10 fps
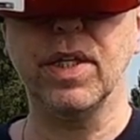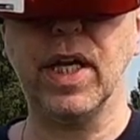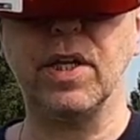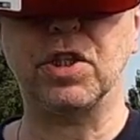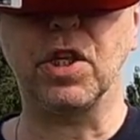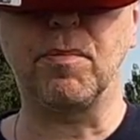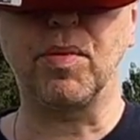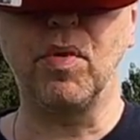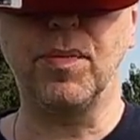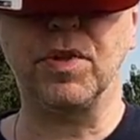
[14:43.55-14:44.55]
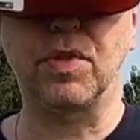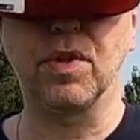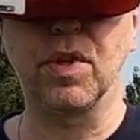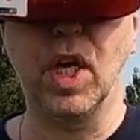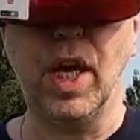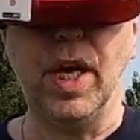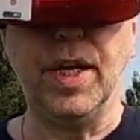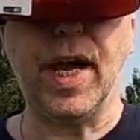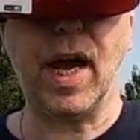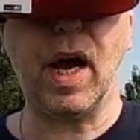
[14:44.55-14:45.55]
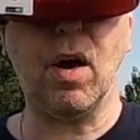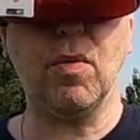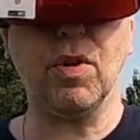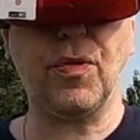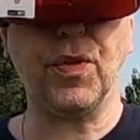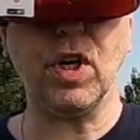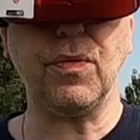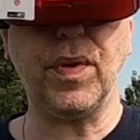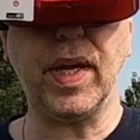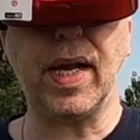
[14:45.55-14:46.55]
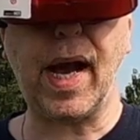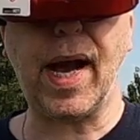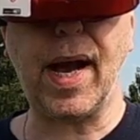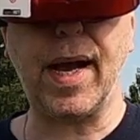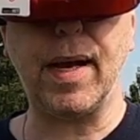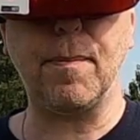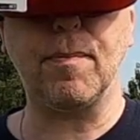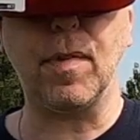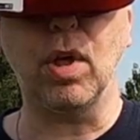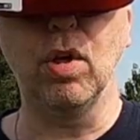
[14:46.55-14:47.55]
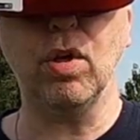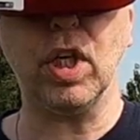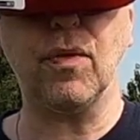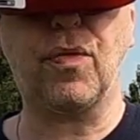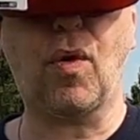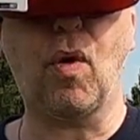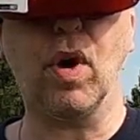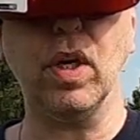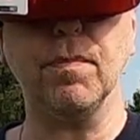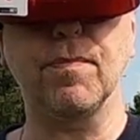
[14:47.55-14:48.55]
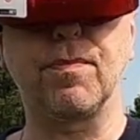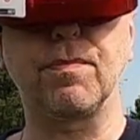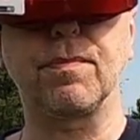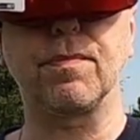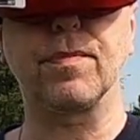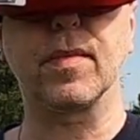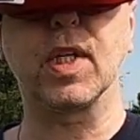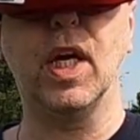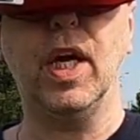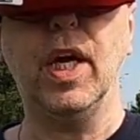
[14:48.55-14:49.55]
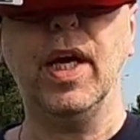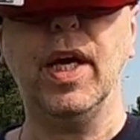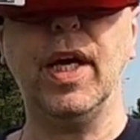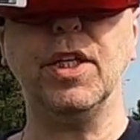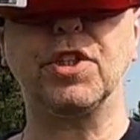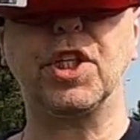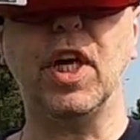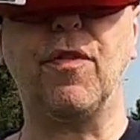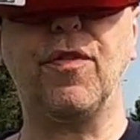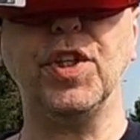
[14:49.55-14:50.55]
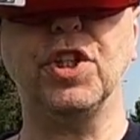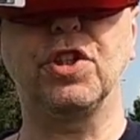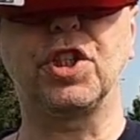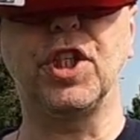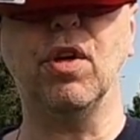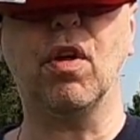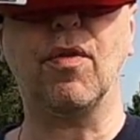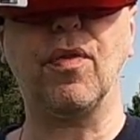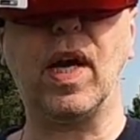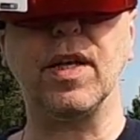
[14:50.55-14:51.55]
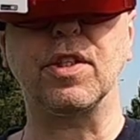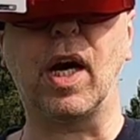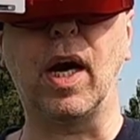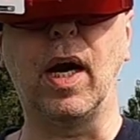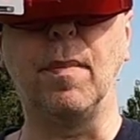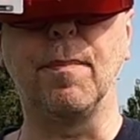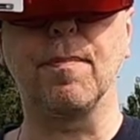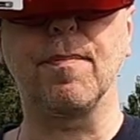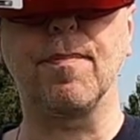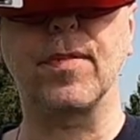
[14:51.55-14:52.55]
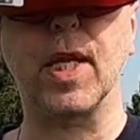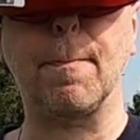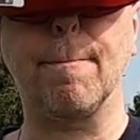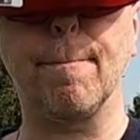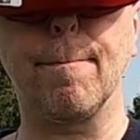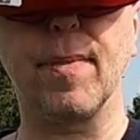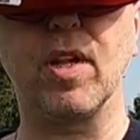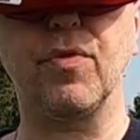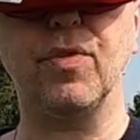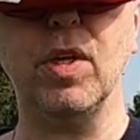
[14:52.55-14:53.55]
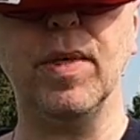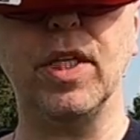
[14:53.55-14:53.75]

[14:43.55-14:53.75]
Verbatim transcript: that is an improvement. Now, the third thing I'm looking for is efficiency or flight time. 3